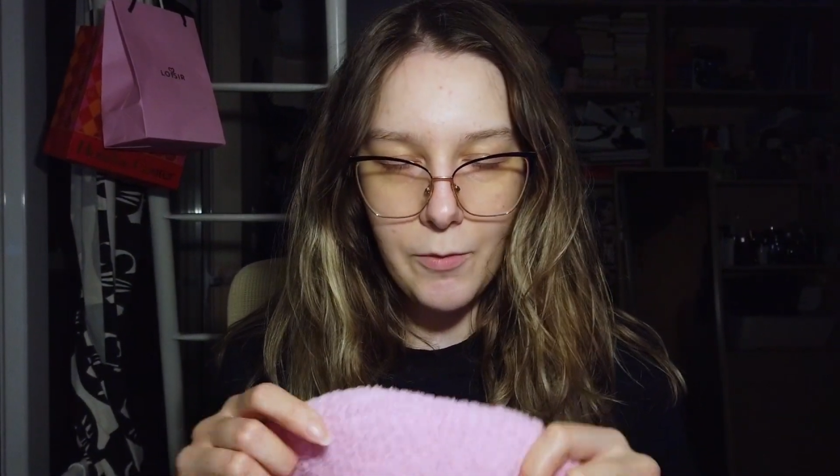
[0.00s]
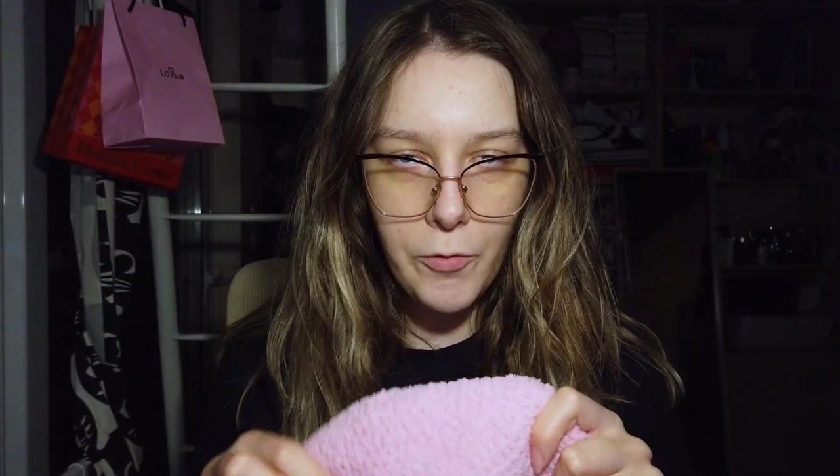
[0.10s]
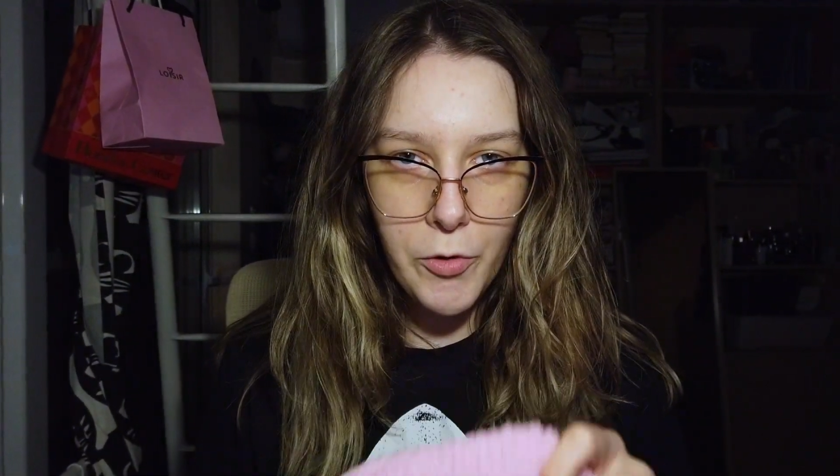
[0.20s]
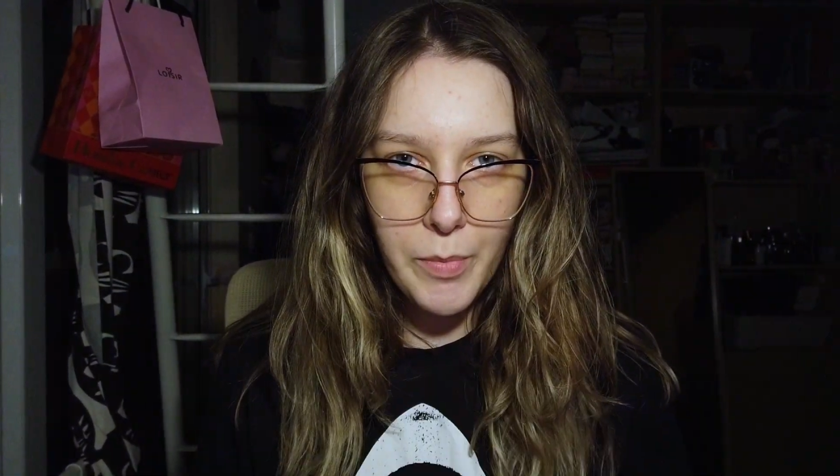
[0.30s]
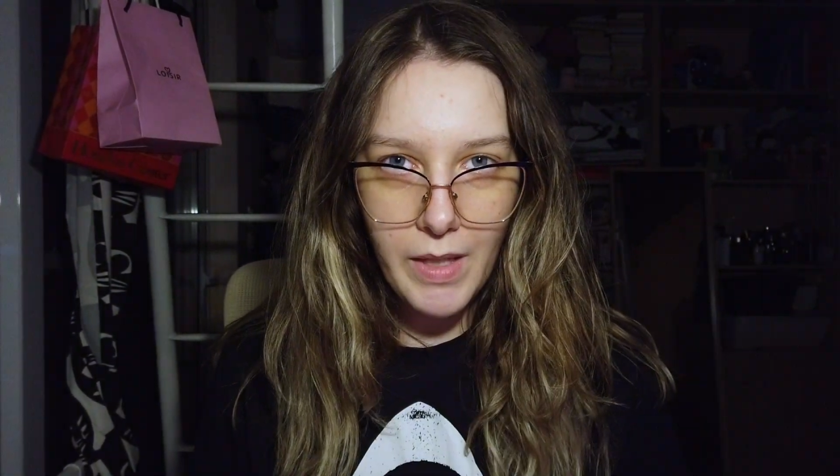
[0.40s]

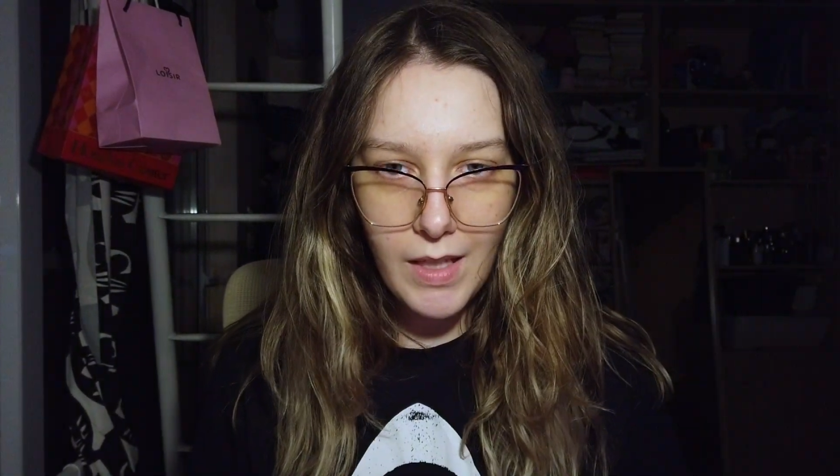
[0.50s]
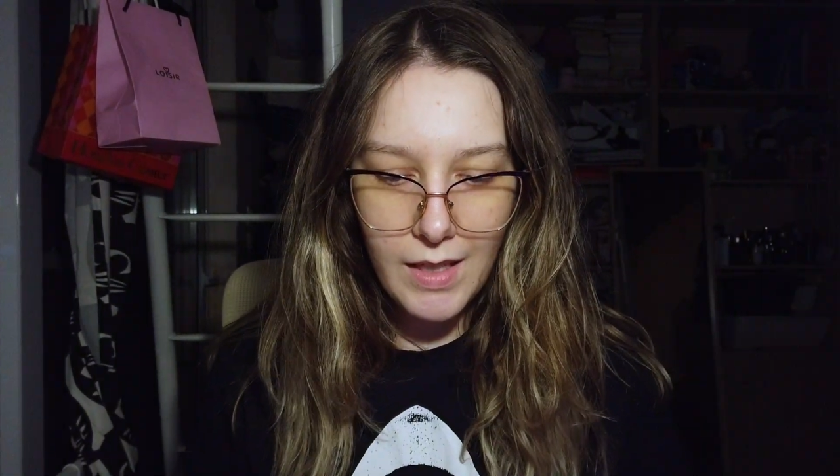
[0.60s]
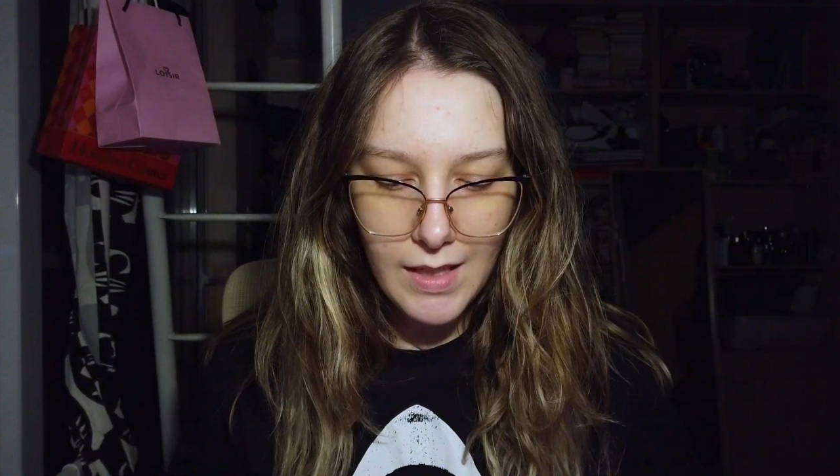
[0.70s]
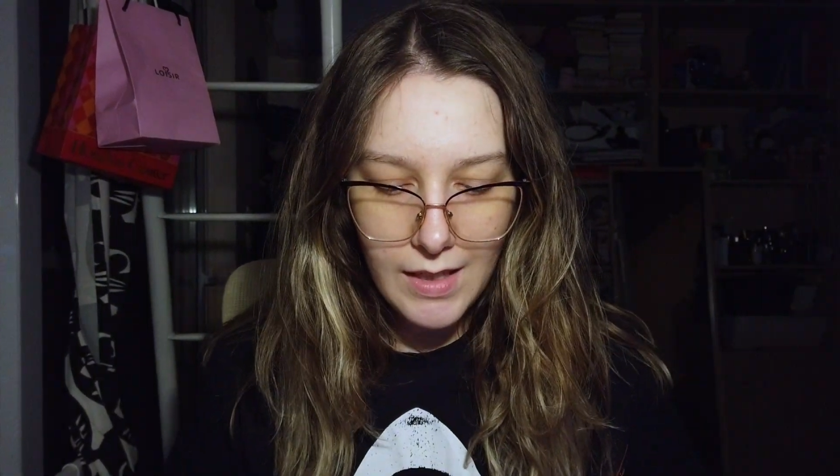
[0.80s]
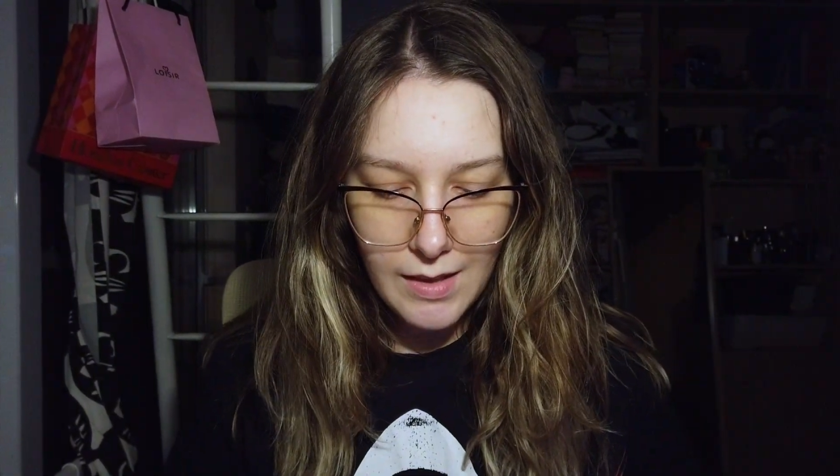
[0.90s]

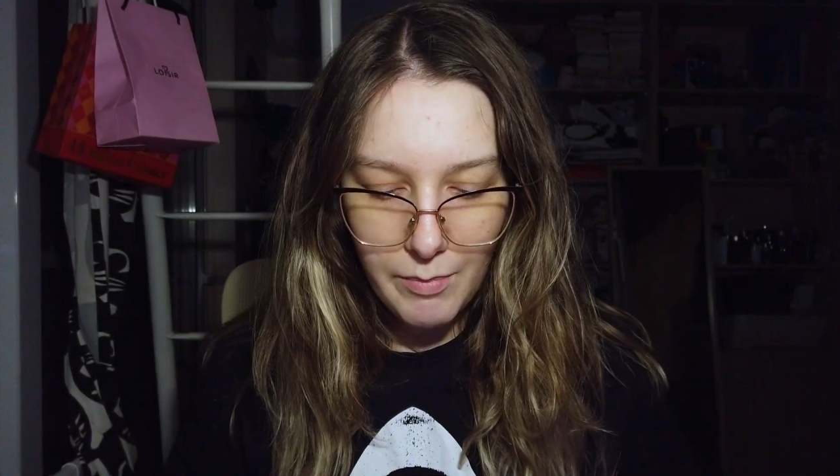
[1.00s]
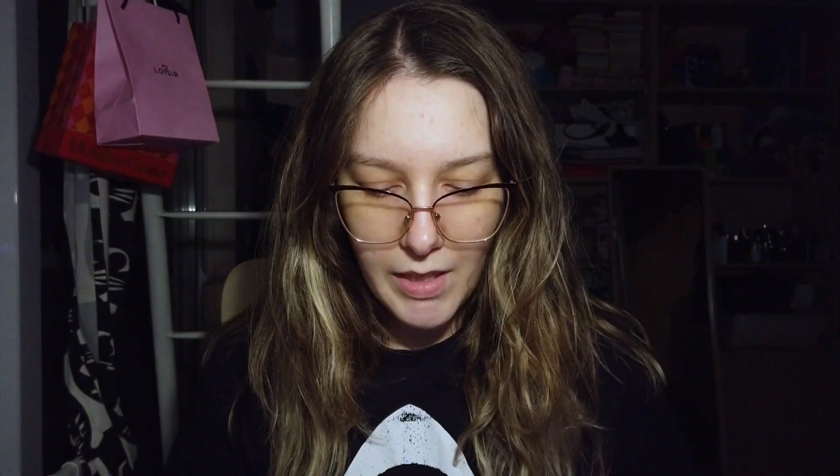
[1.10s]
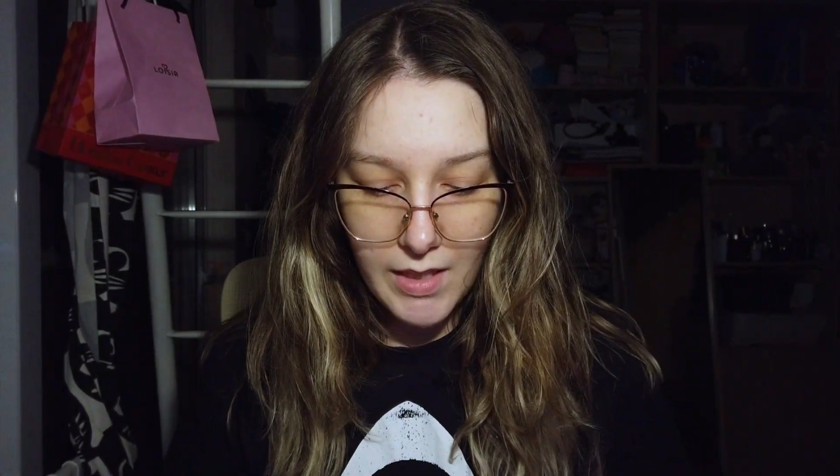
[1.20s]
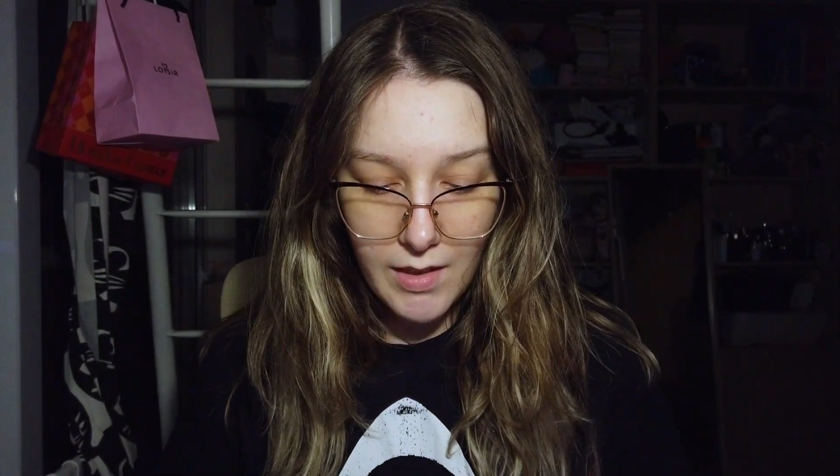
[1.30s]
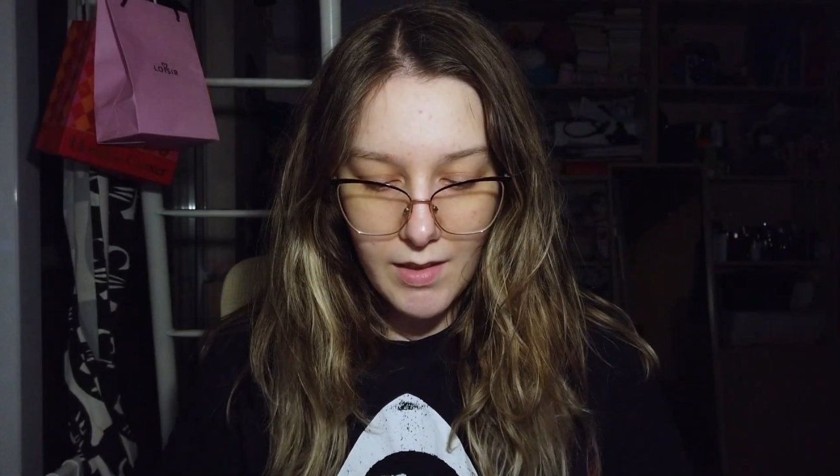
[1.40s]
forming
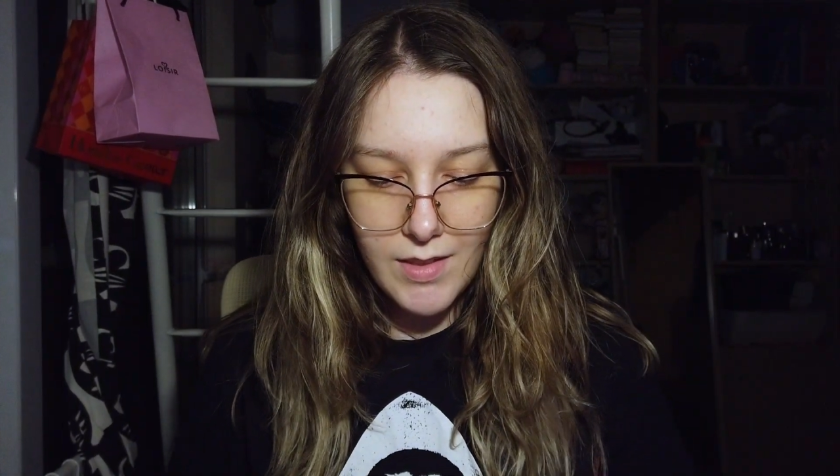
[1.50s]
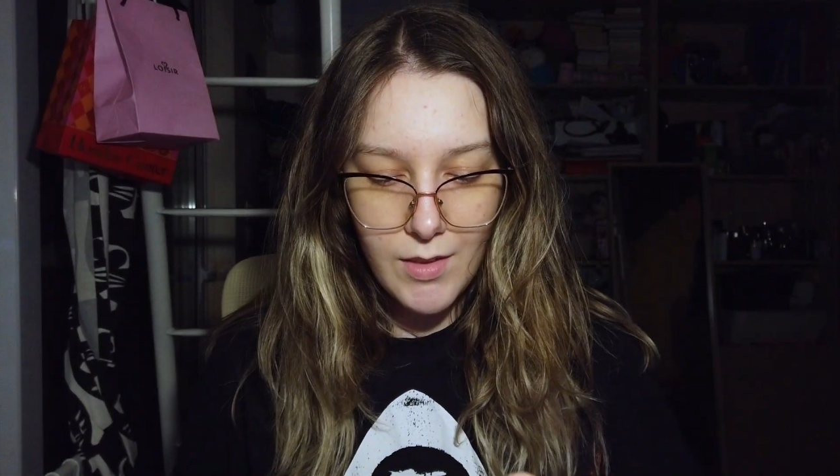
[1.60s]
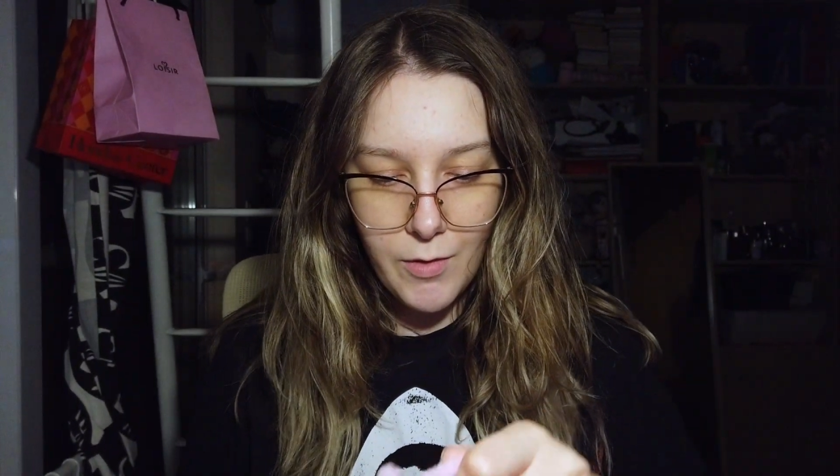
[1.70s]
because